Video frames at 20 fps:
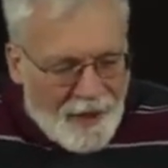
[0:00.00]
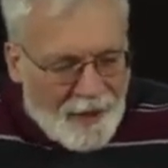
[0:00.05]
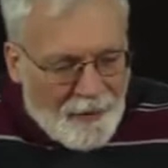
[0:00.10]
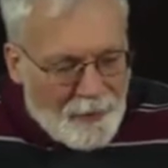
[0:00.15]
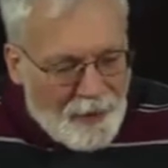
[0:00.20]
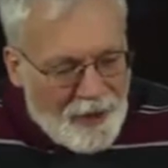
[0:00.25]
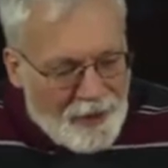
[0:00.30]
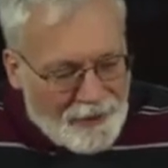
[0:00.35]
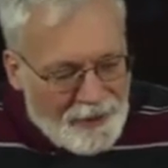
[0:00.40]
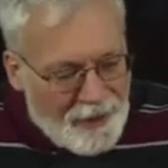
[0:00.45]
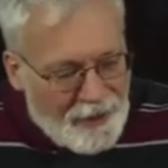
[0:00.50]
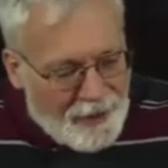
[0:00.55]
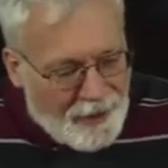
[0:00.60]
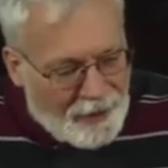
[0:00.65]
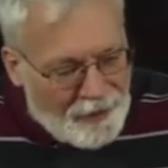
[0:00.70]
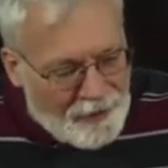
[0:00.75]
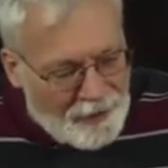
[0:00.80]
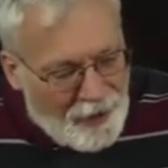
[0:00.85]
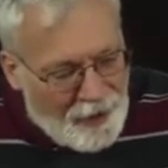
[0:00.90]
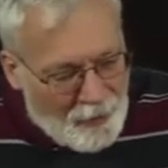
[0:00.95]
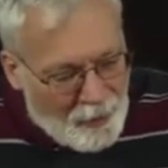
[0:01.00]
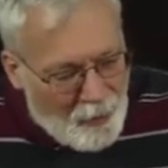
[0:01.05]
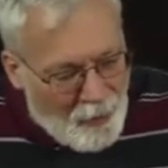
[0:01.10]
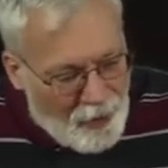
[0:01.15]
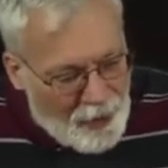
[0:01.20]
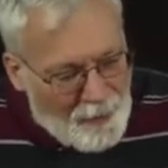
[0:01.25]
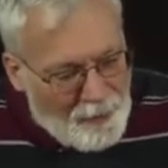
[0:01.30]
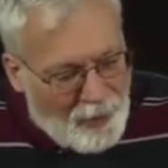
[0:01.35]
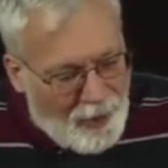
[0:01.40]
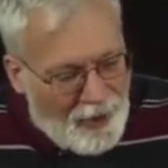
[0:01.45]
Well, yeah, a
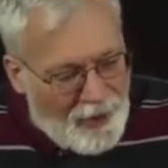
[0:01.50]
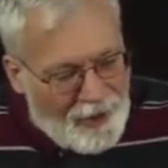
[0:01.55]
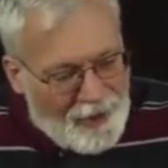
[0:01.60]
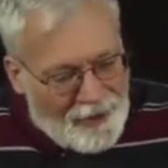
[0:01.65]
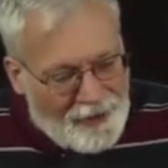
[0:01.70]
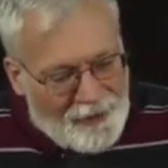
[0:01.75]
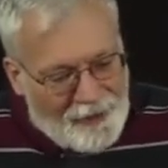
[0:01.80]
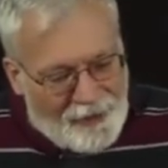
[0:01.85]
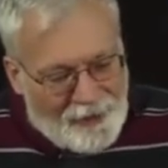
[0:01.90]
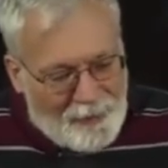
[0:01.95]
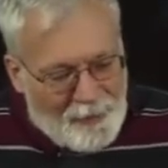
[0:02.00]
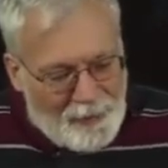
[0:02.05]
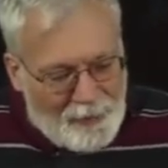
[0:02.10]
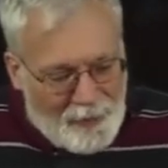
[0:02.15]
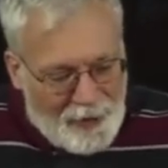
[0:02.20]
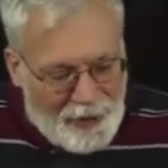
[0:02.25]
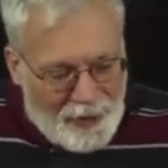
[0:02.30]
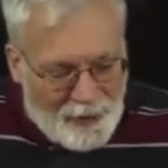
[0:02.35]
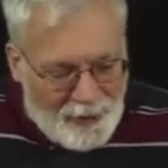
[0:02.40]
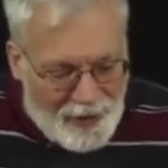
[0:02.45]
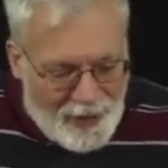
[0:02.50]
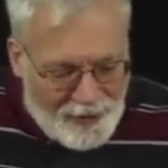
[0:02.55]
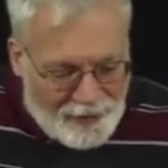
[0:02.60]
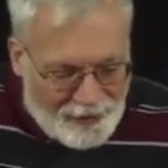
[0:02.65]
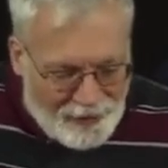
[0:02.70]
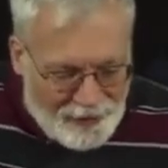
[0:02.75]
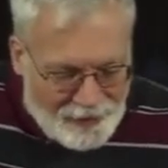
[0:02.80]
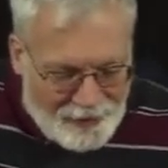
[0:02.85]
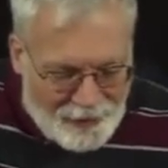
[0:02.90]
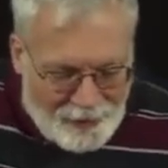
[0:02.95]
warm pond and some amino
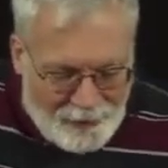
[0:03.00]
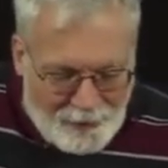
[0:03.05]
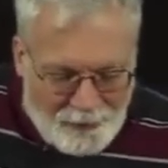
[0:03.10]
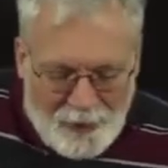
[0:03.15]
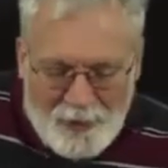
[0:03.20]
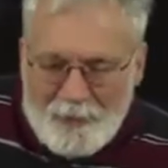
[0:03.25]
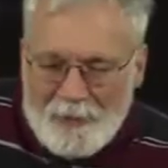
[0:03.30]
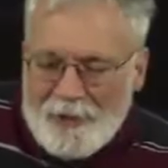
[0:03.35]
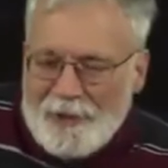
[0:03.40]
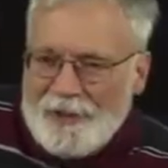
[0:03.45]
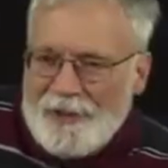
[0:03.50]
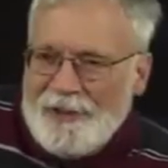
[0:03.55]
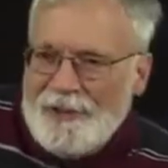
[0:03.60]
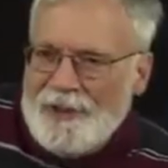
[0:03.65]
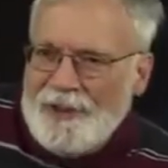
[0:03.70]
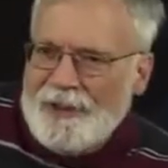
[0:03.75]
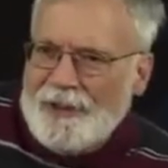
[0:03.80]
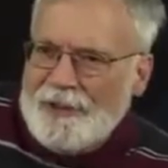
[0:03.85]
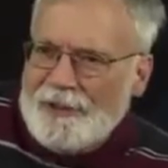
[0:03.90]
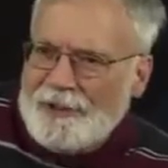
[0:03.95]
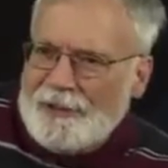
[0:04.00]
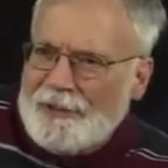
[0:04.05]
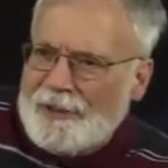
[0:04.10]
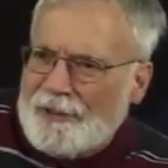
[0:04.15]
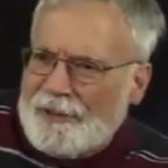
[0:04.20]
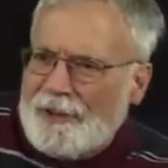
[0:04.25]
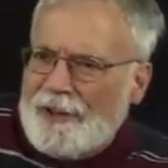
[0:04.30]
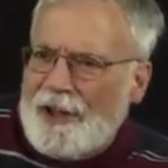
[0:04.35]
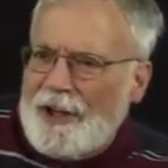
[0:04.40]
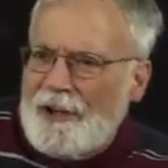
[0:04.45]
acids in a few million
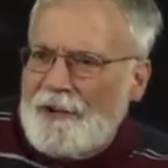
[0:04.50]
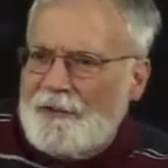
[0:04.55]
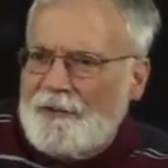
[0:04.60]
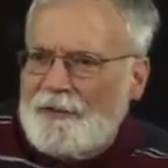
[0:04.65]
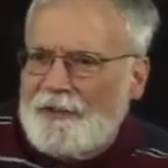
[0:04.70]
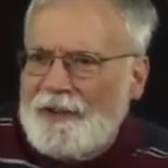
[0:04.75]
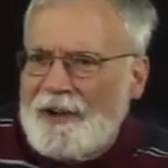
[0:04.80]
years, life